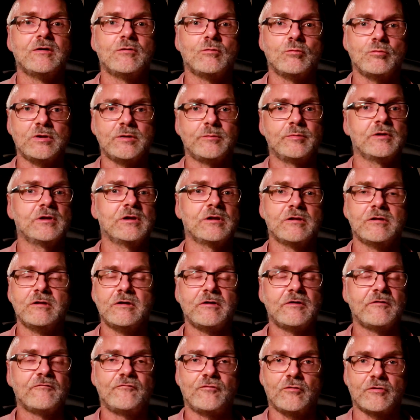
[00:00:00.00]
We will,
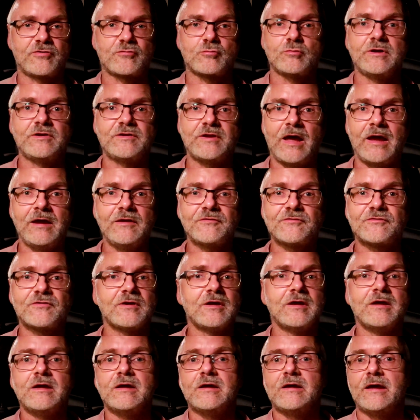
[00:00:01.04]
for 3 days,
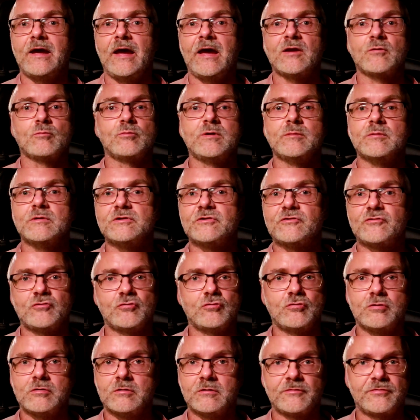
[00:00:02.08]
and we will
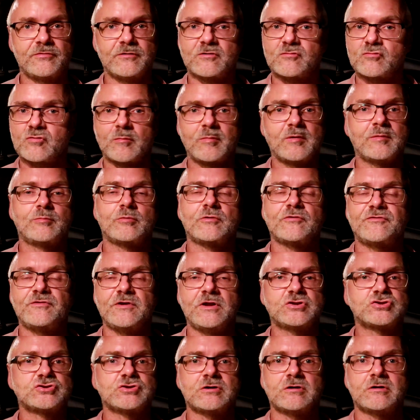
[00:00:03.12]
do the triple
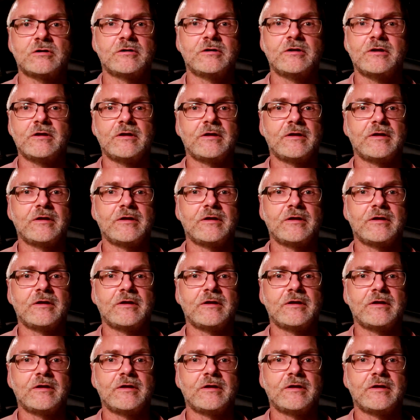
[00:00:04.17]
procedure